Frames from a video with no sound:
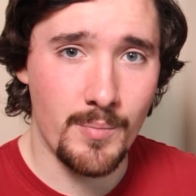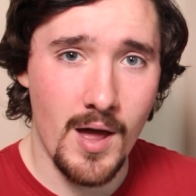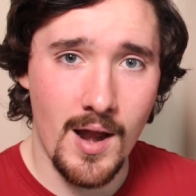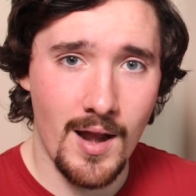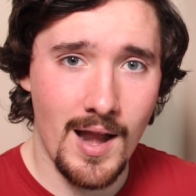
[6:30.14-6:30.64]

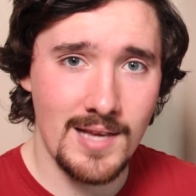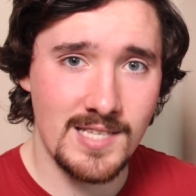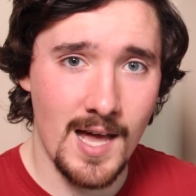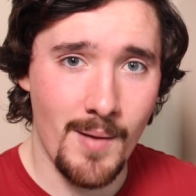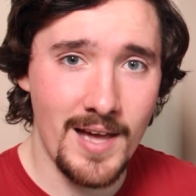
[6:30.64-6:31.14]
but last
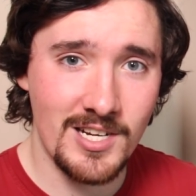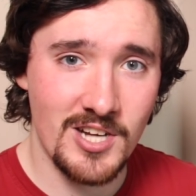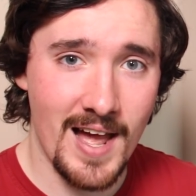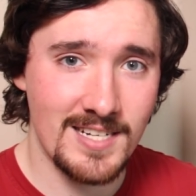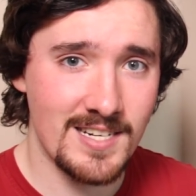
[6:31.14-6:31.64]
time I
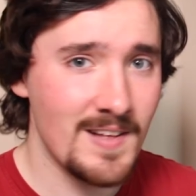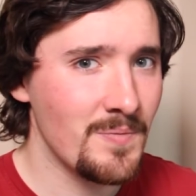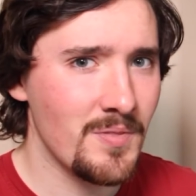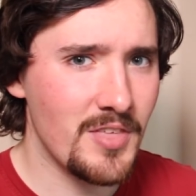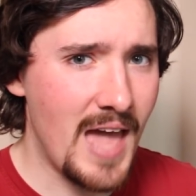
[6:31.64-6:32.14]
checked,
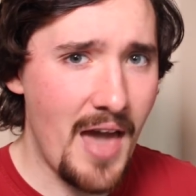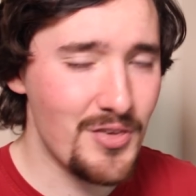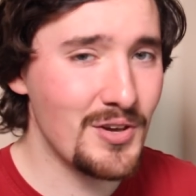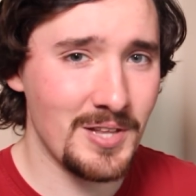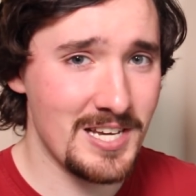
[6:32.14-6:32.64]
the
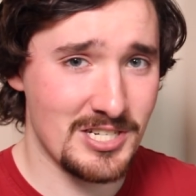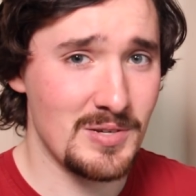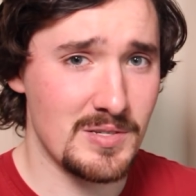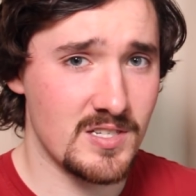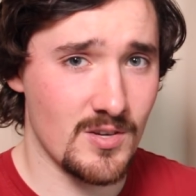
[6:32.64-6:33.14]
ethical
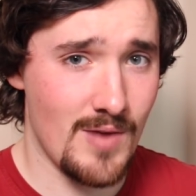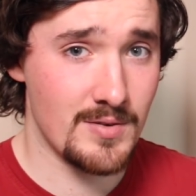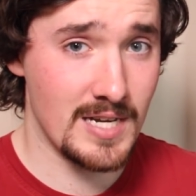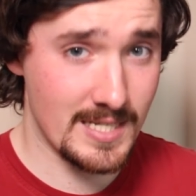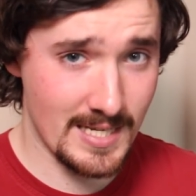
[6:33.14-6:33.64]
issues
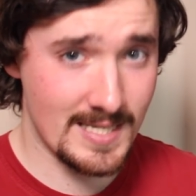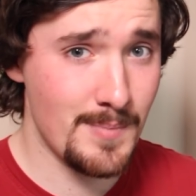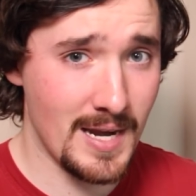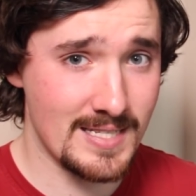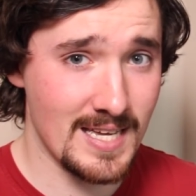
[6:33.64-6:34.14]
surrounding
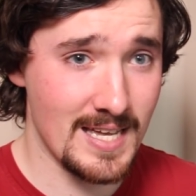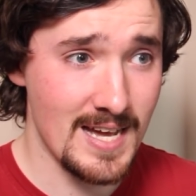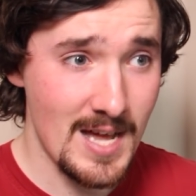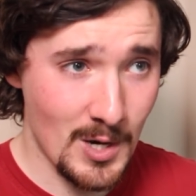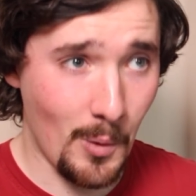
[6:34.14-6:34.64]
disability,
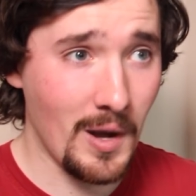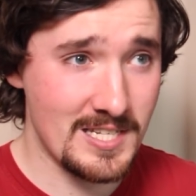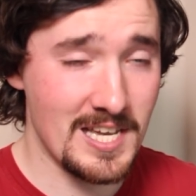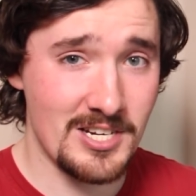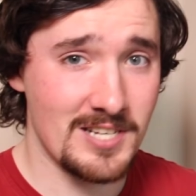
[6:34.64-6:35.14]

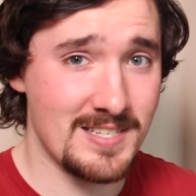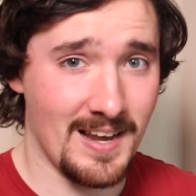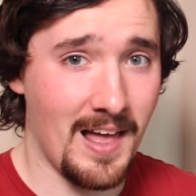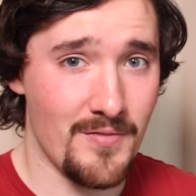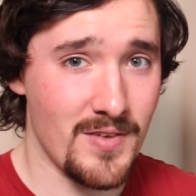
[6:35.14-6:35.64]
quality-adjusted
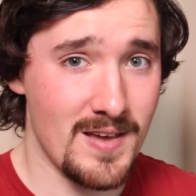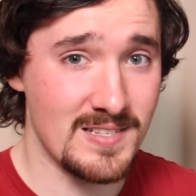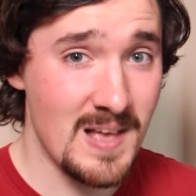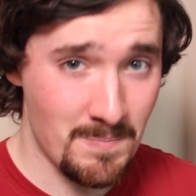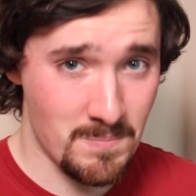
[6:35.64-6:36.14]
life
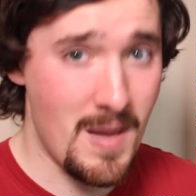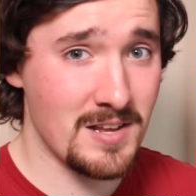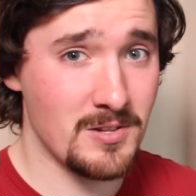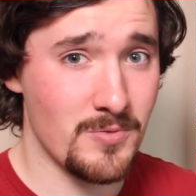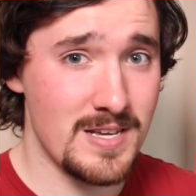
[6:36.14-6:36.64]
years,
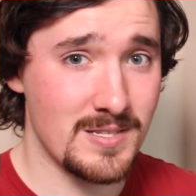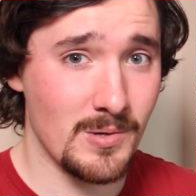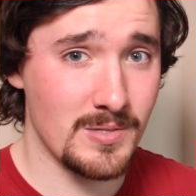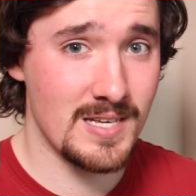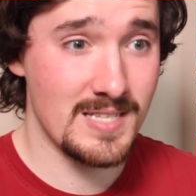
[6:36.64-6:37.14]
medical
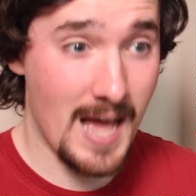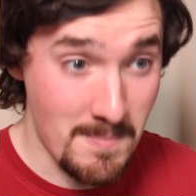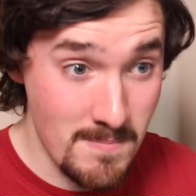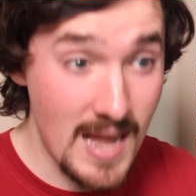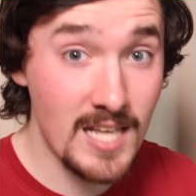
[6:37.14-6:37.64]
resources,
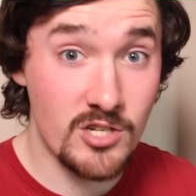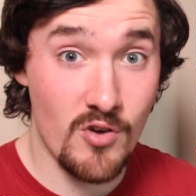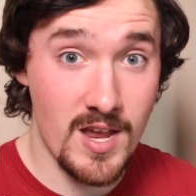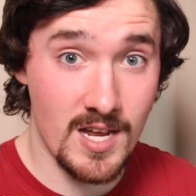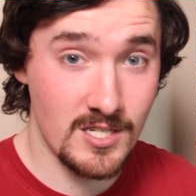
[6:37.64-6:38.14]
and
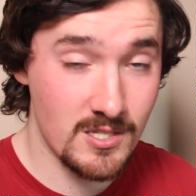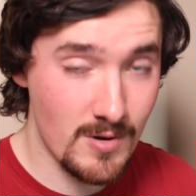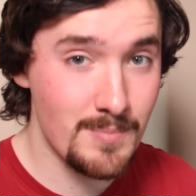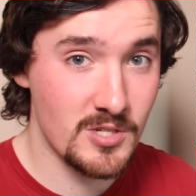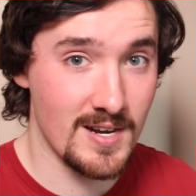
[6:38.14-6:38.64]
military
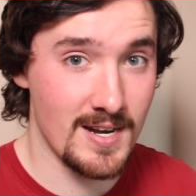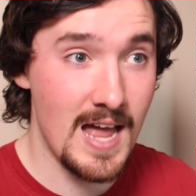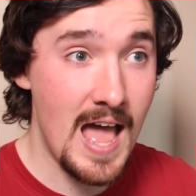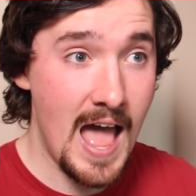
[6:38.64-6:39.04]
conscription